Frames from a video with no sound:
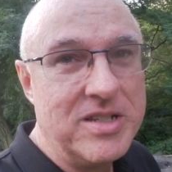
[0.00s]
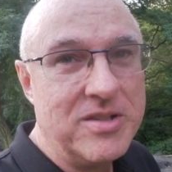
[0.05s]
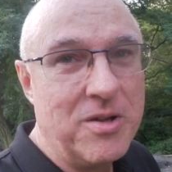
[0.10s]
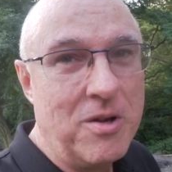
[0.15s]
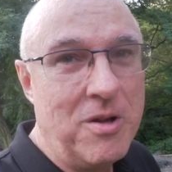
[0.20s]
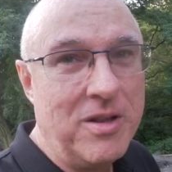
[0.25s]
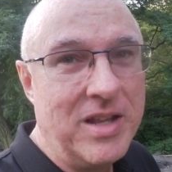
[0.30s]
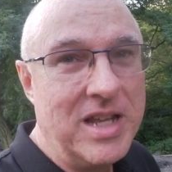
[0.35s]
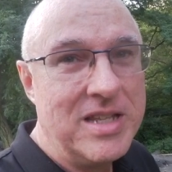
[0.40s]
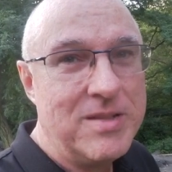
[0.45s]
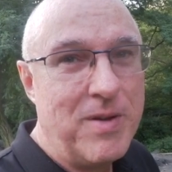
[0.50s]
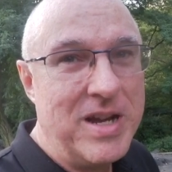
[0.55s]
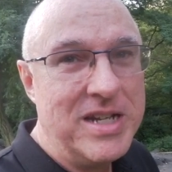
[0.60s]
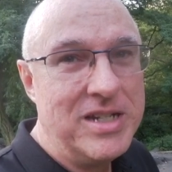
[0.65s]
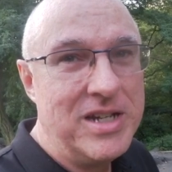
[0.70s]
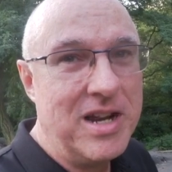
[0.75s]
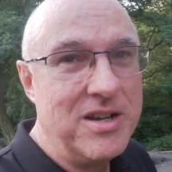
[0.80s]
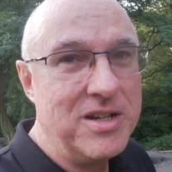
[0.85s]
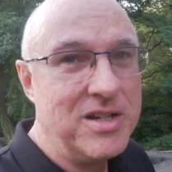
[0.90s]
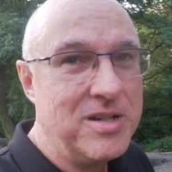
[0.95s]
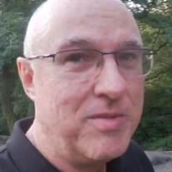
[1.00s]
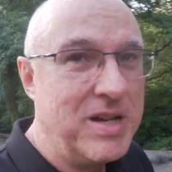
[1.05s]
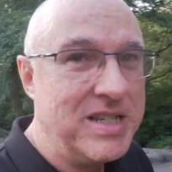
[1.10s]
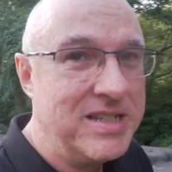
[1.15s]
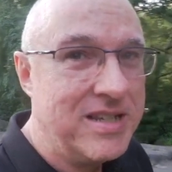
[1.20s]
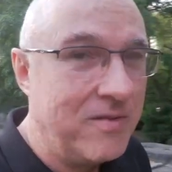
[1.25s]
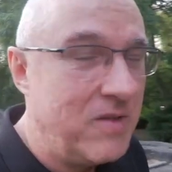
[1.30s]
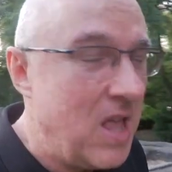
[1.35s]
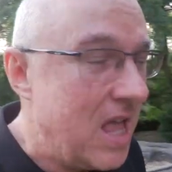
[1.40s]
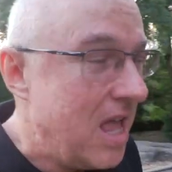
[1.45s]
as a whole. That's my challenge to
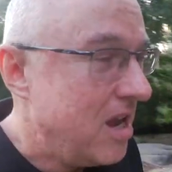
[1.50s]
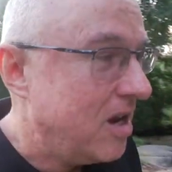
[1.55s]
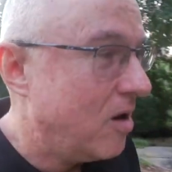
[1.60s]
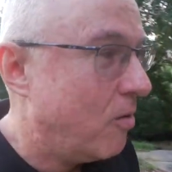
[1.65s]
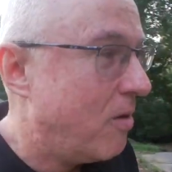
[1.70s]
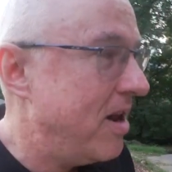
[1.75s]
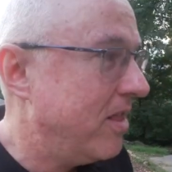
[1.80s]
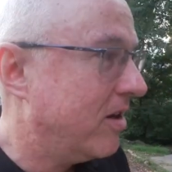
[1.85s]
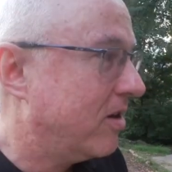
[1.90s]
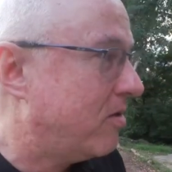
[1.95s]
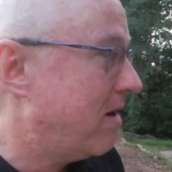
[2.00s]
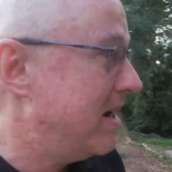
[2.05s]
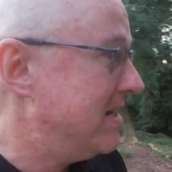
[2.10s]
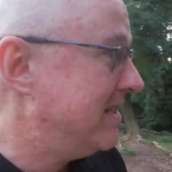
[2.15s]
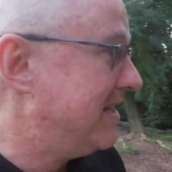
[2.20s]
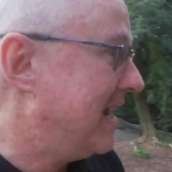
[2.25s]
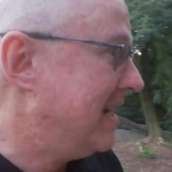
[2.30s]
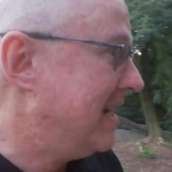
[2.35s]
myself. One of the crazy